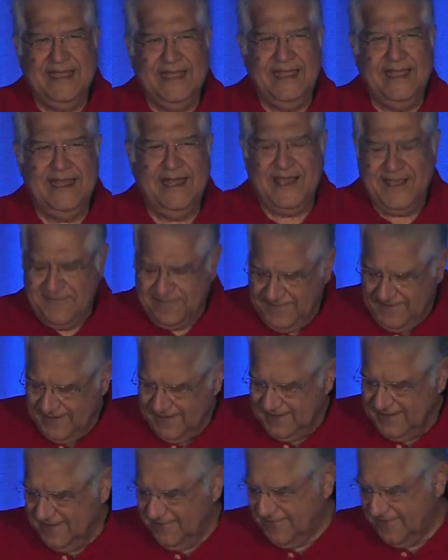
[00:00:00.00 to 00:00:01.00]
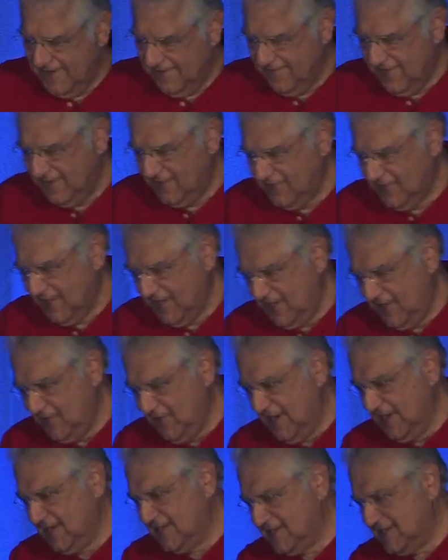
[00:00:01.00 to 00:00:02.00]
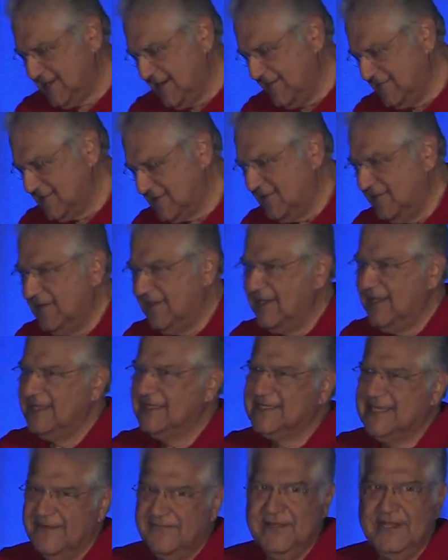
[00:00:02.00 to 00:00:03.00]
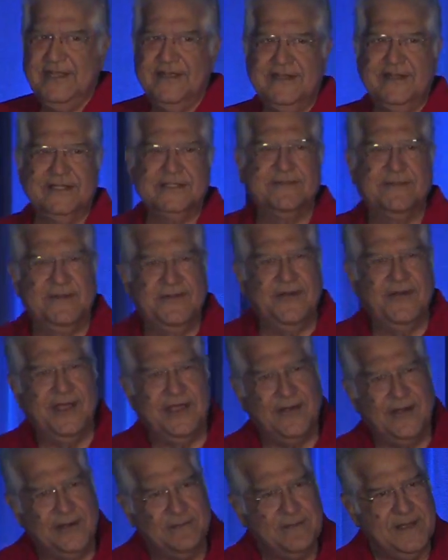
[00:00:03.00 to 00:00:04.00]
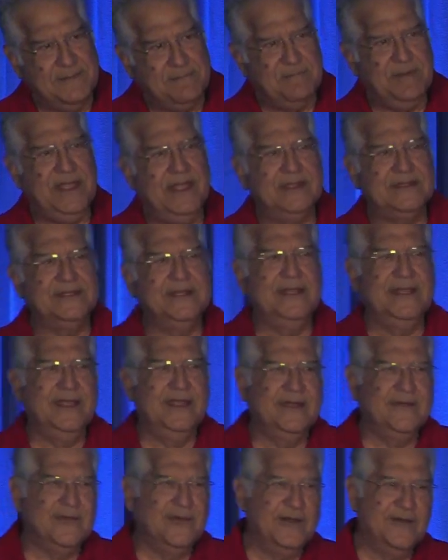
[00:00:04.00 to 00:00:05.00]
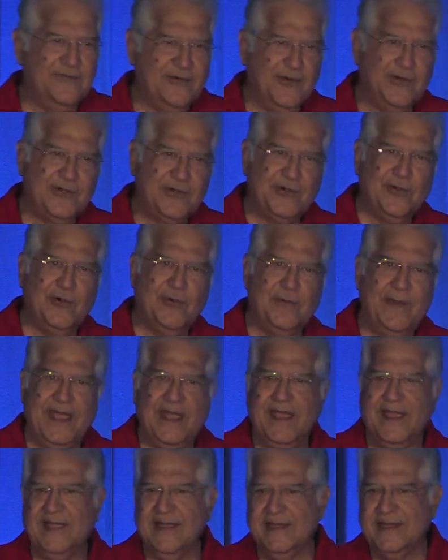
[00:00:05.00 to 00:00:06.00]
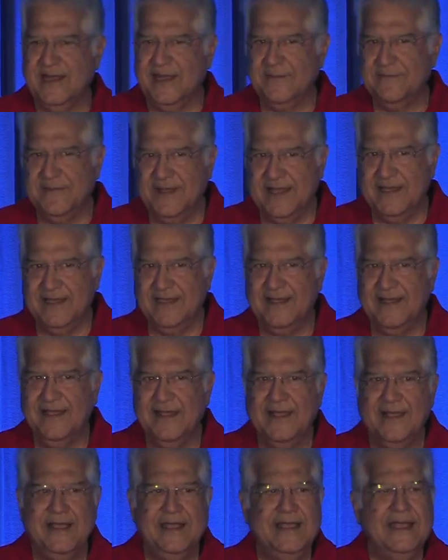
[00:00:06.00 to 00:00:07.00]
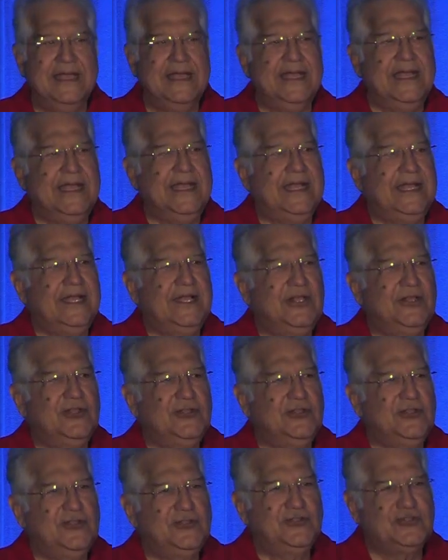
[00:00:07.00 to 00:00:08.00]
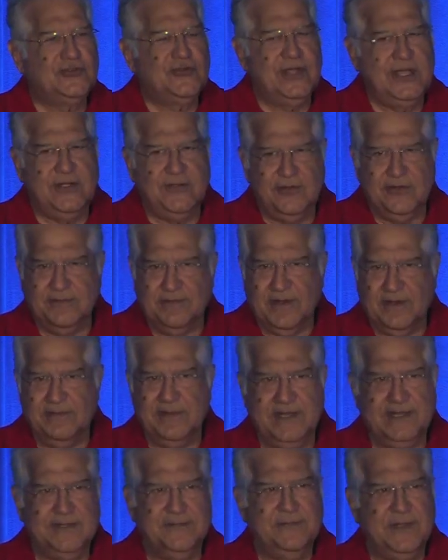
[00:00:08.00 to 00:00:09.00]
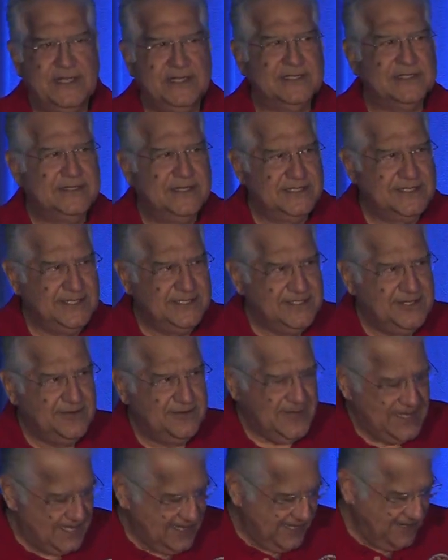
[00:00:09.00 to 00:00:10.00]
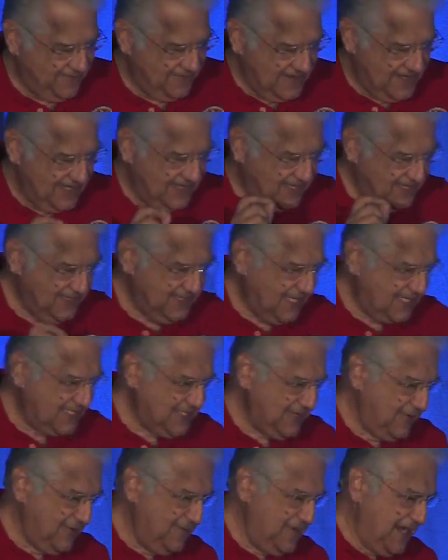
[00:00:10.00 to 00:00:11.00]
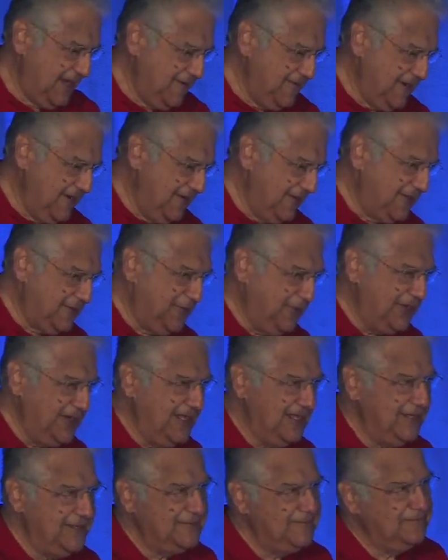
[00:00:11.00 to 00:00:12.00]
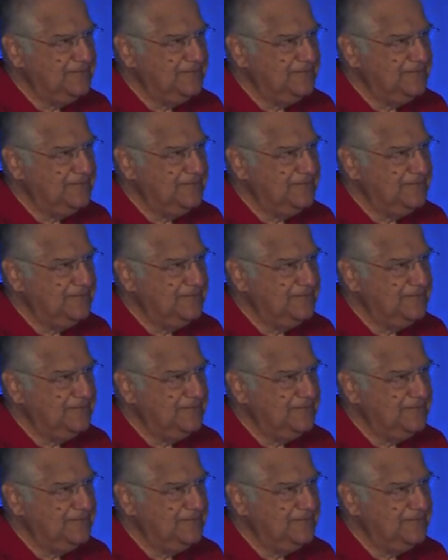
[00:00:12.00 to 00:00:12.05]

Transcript: And I figured if I went to the US, I was going to take seven years before I got my PhD and could afford to go back and get married. So I took probably the biggest decision of my life, and I think that's how I became an entrepreneur.